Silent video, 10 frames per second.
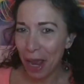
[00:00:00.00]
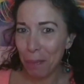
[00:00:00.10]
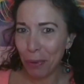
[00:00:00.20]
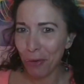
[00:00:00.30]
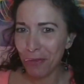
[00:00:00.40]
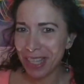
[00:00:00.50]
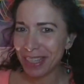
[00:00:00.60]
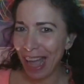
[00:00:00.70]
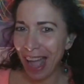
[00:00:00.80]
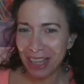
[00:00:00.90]
imperfect
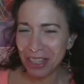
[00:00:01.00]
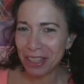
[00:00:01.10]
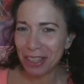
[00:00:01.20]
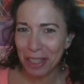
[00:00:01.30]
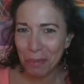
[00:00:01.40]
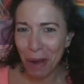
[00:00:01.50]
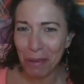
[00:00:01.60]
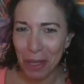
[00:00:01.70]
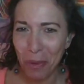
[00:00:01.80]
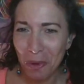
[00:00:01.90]
action. This is
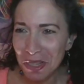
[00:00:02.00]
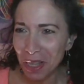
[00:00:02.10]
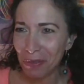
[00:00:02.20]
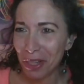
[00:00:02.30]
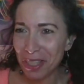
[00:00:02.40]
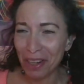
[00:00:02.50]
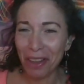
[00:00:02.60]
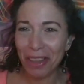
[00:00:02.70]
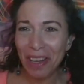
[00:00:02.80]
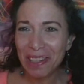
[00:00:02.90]
probably the worst I've looked in a
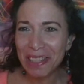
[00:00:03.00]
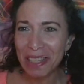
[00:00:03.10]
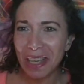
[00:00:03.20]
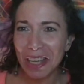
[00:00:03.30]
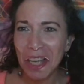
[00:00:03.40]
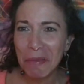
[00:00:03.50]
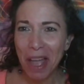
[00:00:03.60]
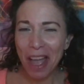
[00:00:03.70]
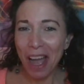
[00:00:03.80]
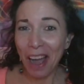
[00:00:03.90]
long time.
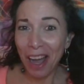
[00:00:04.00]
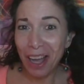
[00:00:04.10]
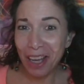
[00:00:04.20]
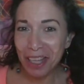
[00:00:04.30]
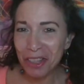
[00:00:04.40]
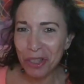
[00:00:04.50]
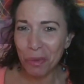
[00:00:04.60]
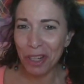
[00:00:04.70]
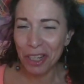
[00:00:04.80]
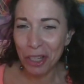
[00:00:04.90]
I just
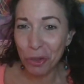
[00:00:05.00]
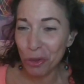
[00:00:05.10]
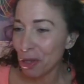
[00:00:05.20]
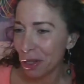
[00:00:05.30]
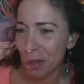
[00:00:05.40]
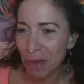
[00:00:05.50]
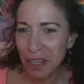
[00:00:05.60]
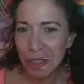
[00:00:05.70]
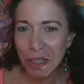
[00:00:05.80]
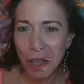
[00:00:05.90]
wanted to introduce
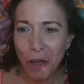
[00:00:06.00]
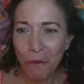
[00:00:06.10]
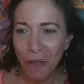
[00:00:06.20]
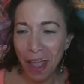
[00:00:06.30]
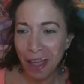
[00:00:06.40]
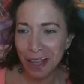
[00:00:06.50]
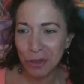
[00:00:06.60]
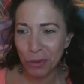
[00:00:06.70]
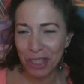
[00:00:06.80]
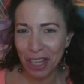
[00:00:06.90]
myself and
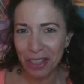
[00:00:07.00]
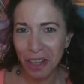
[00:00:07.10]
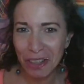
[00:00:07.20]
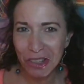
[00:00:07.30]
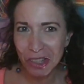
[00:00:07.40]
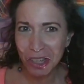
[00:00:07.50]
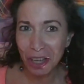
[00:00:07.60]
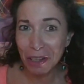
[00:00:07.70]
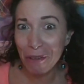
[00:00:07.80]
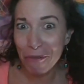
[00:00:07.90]
do a technology
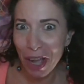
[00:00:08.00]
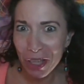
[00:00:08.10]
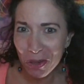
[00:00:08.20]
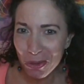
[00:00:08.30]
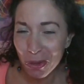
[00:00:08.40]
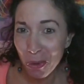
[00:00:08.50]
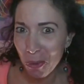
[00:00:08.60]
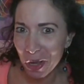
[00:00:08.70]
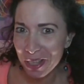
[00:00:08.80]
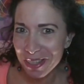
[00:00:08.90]
check and invite you to
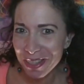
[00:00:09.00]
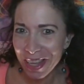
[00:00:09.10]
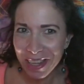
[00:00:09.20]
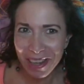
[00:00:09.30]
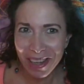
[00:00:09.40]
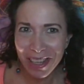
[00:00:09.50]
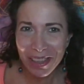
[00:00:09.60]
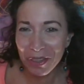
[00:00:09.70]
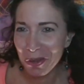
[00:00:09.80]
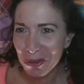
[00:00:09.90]
Wednesday
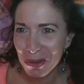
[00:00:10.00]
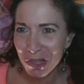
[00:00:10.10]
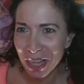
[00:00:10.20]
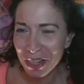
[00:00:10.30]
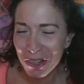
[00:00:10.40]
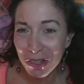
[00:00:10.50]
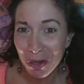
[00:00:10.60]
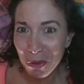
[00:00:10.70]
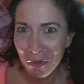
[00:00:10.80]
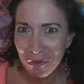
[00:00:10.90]
night, the new Shayna
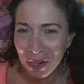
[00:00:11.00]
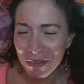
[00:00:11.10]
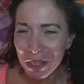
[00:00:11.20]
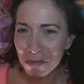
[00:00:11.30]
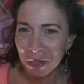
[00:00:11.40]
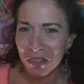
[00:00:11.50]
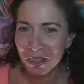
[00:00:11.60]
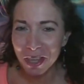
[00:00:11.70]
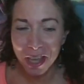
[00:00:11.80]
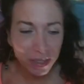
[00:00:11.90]
show with a very
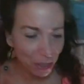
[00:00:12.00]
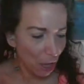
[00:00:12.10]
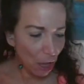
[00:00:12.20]
special guest.